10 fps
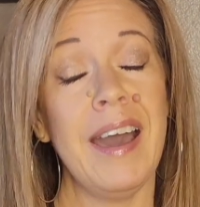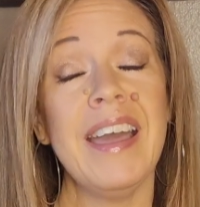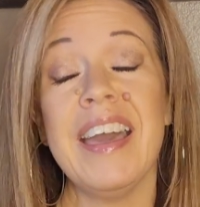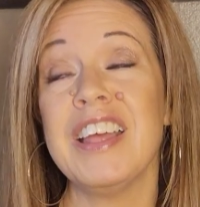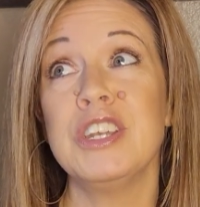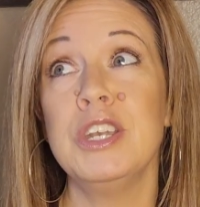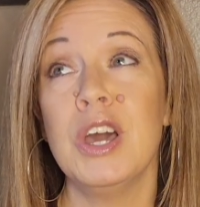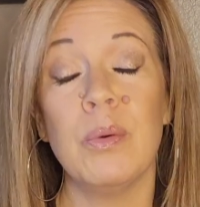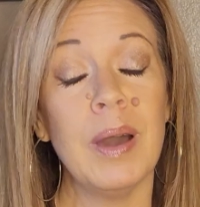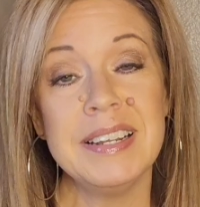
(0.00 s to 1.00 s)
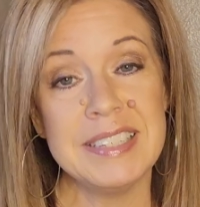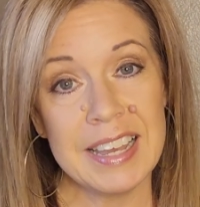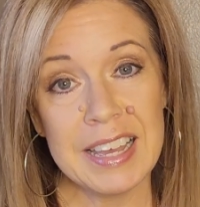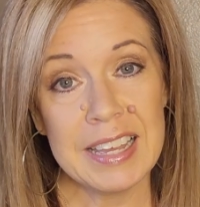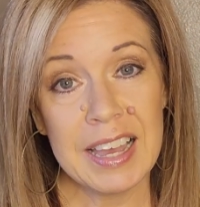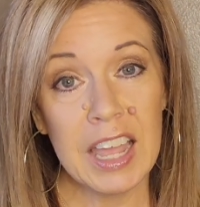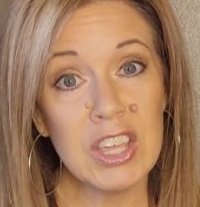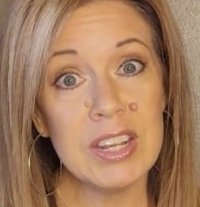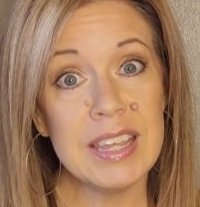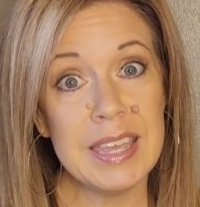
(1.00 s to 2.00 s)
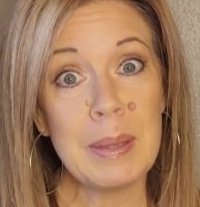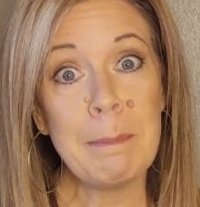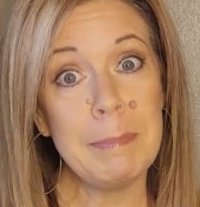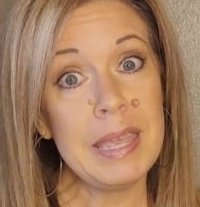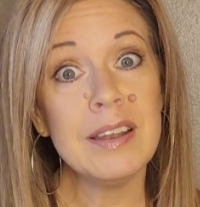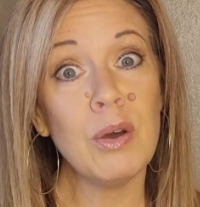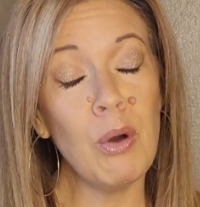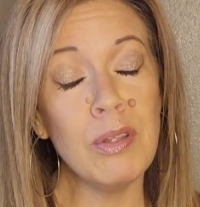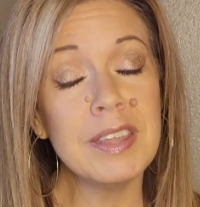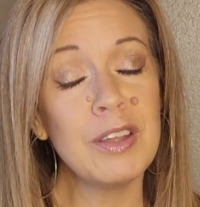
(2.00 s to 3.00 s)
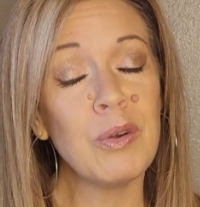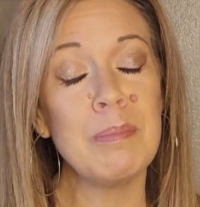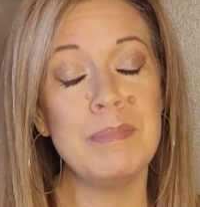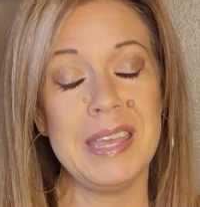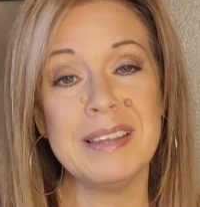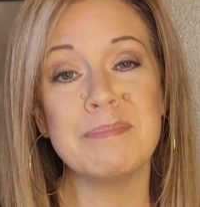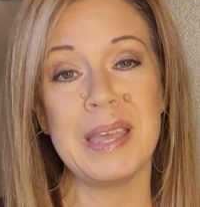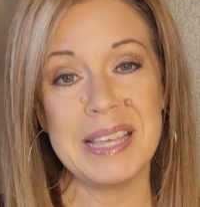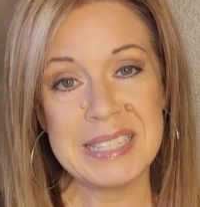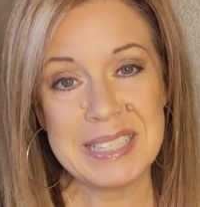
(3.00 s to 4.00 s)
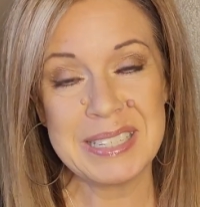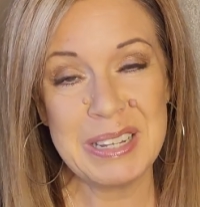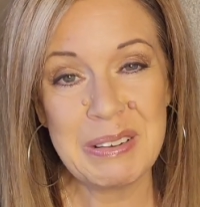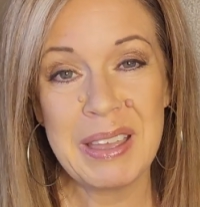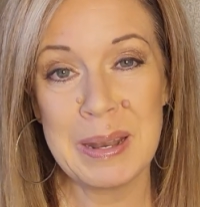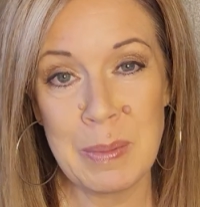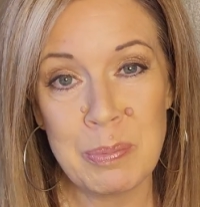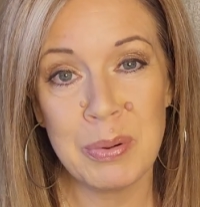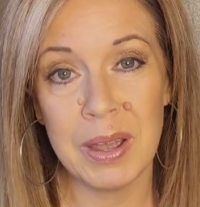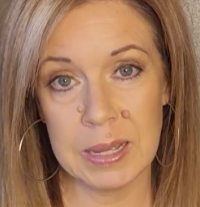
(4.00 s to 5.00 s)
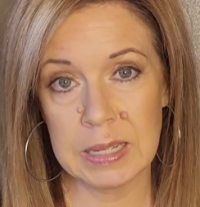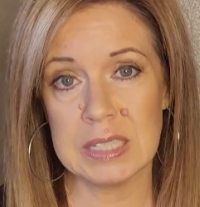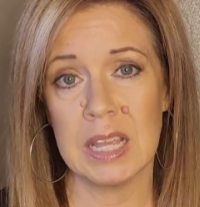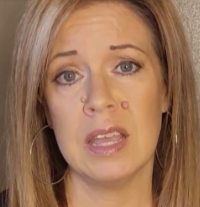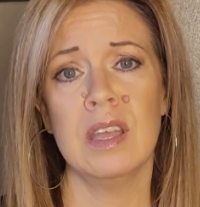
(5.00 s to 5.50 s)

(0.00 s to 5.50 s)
I had no idea I could eat meat only or meat-based, animal products